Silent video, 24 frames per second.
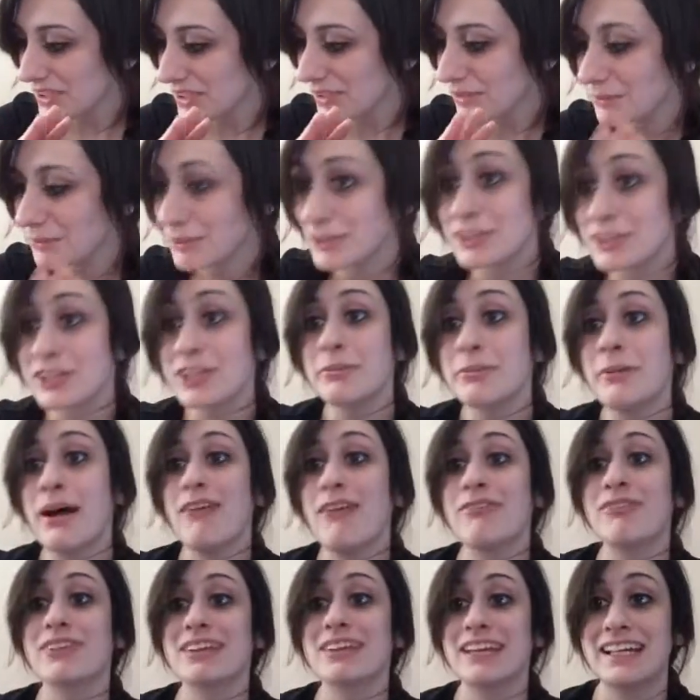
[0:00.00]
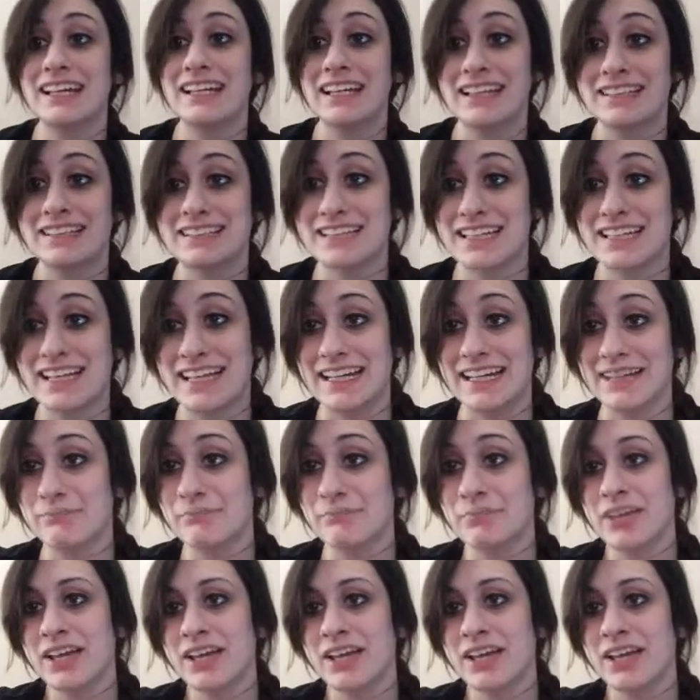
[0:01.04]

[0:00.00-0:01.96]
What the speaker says: and we took them out for late night skate.